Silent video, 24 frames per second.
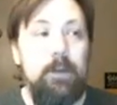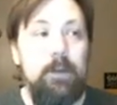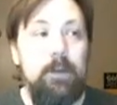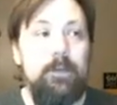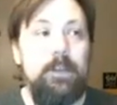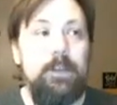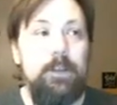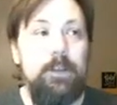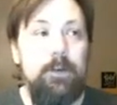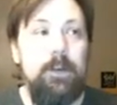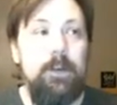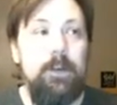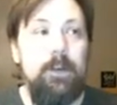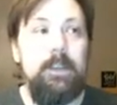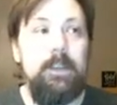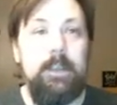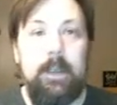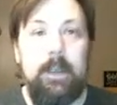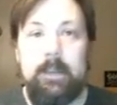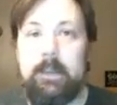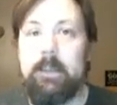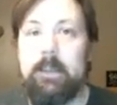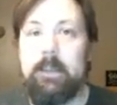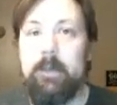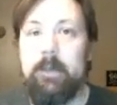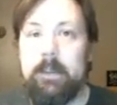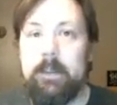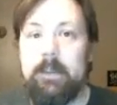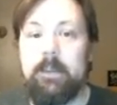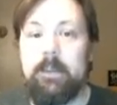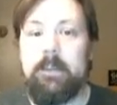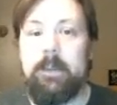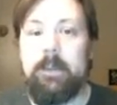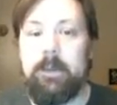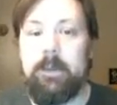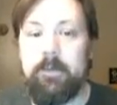Students that tend to be
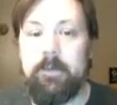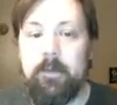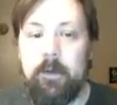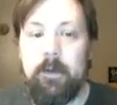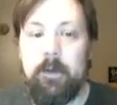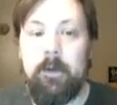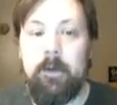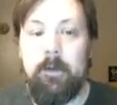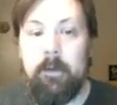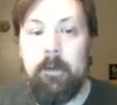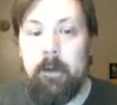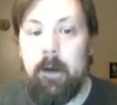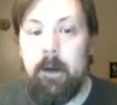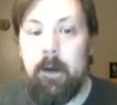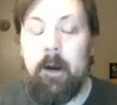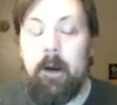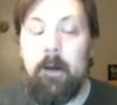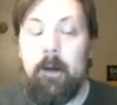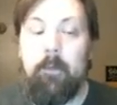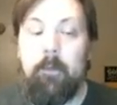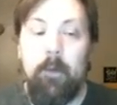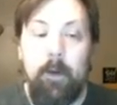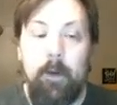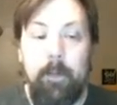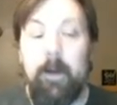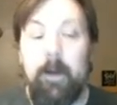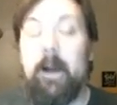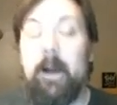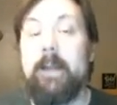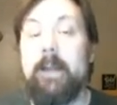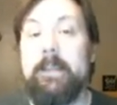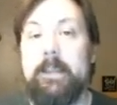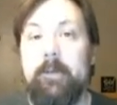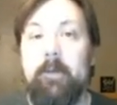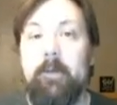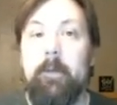successful are more
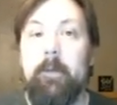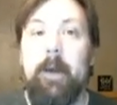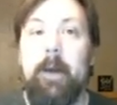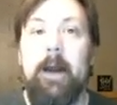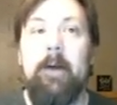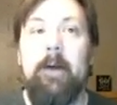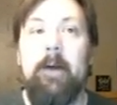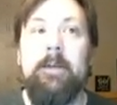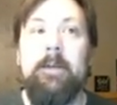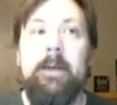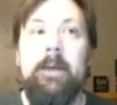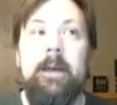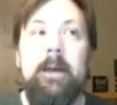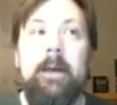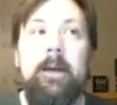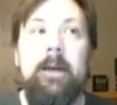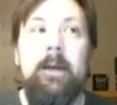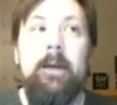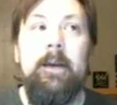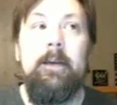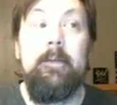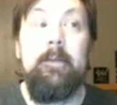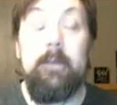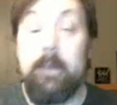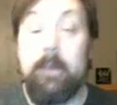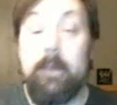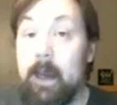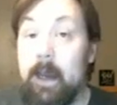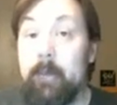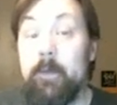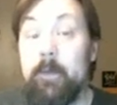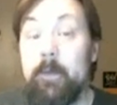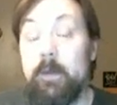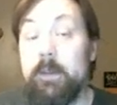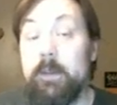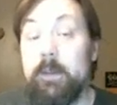positive about the
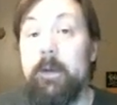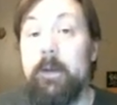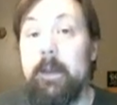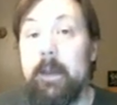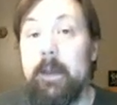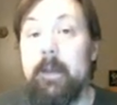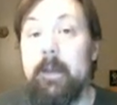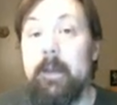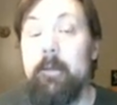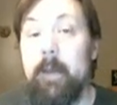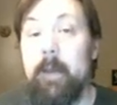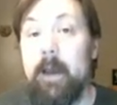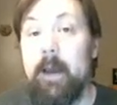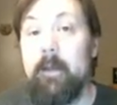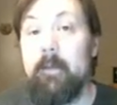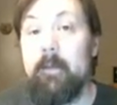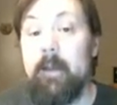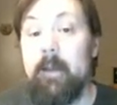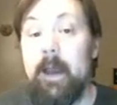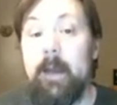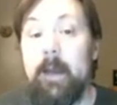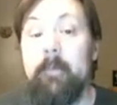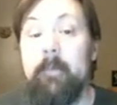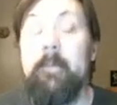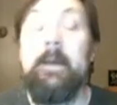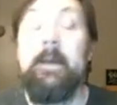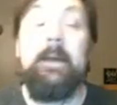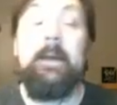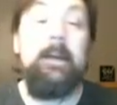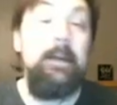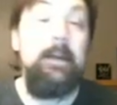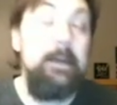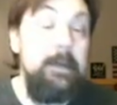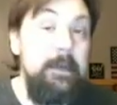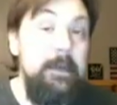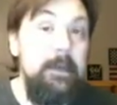time they're spending in the math lab.
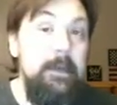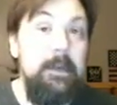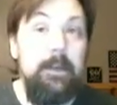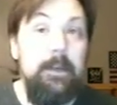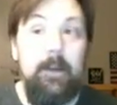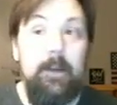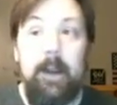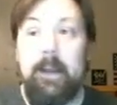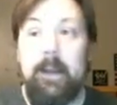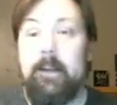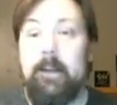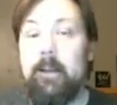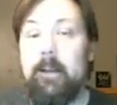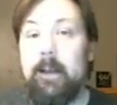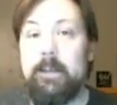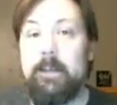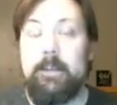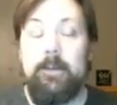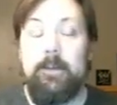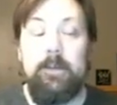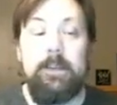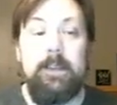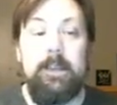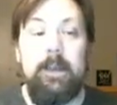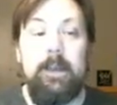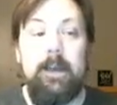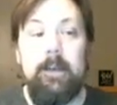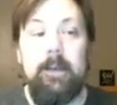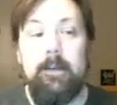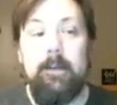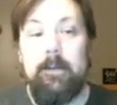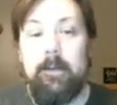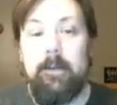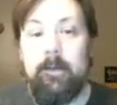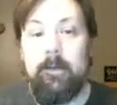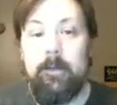I get a lot of students
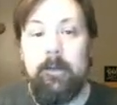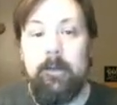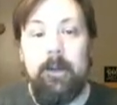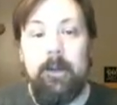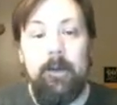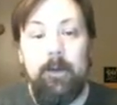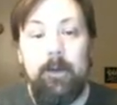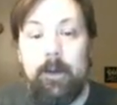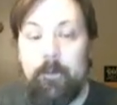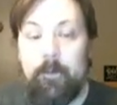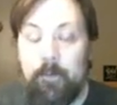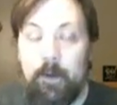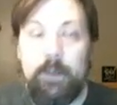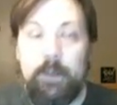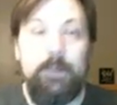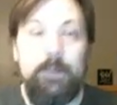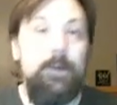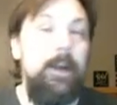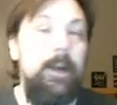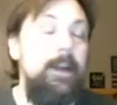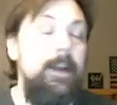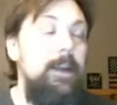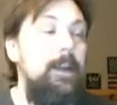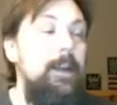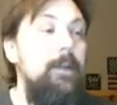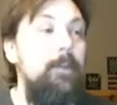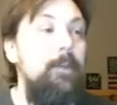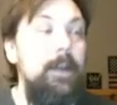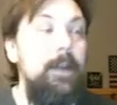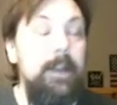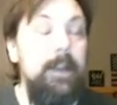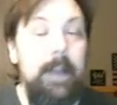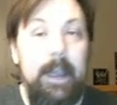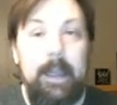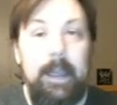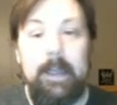that they'll get frustrated and
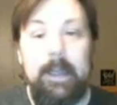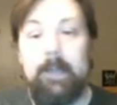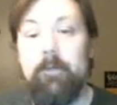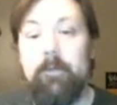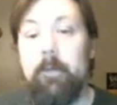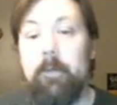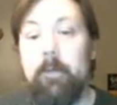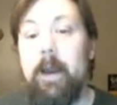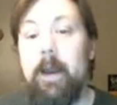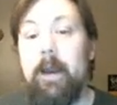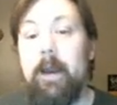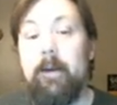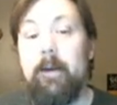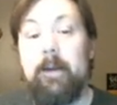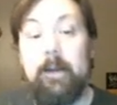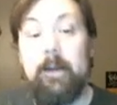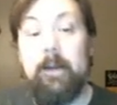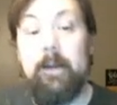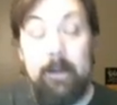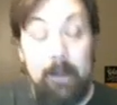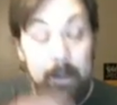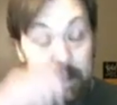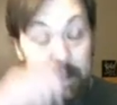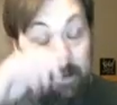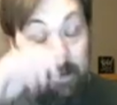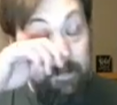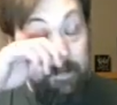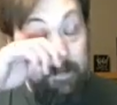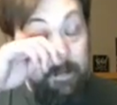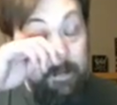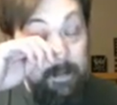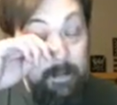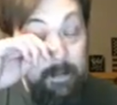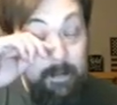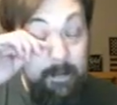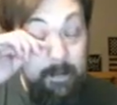be negative about it. And,
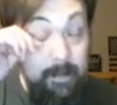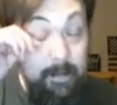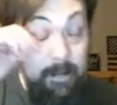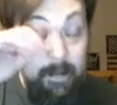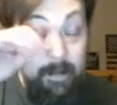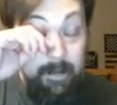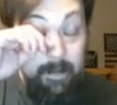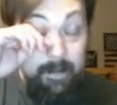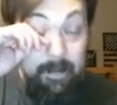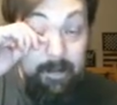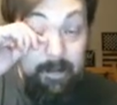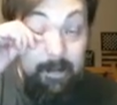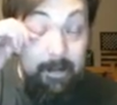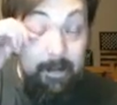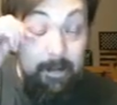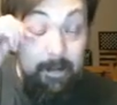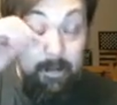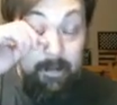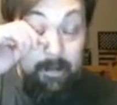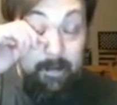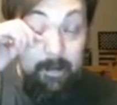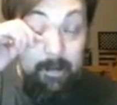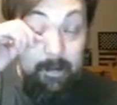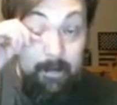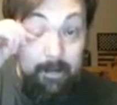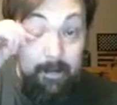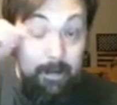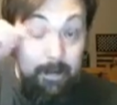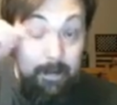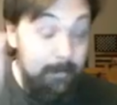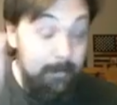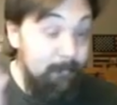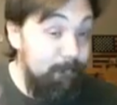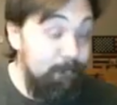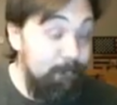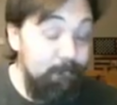
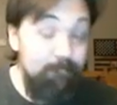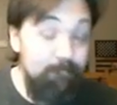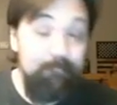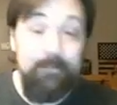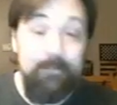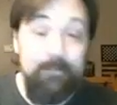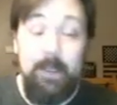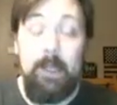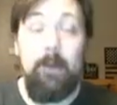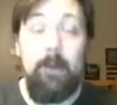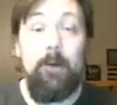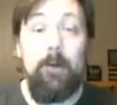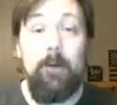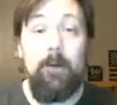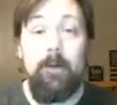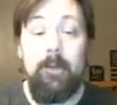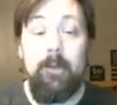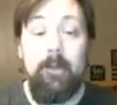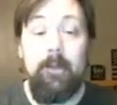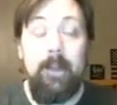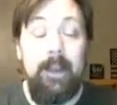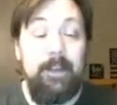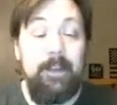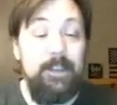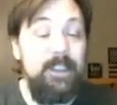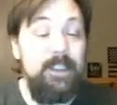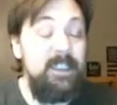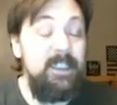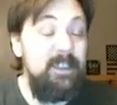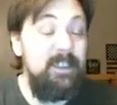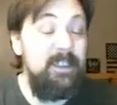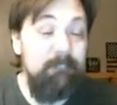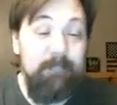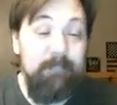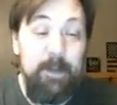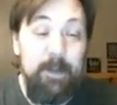that
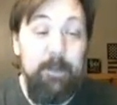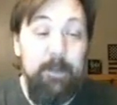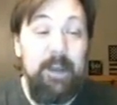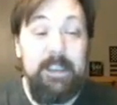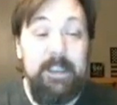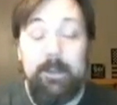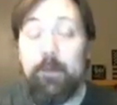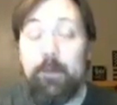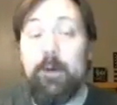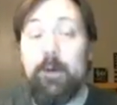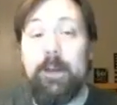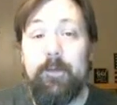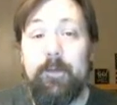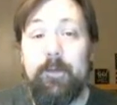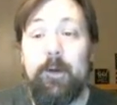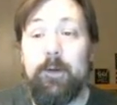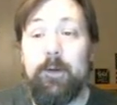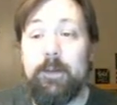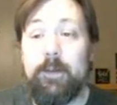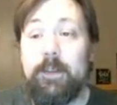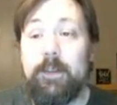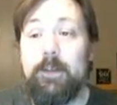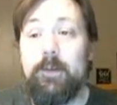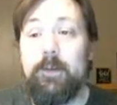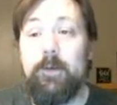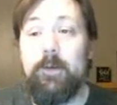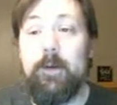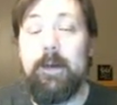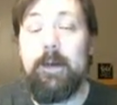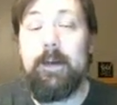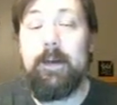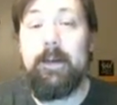just, it makes it more difficult to,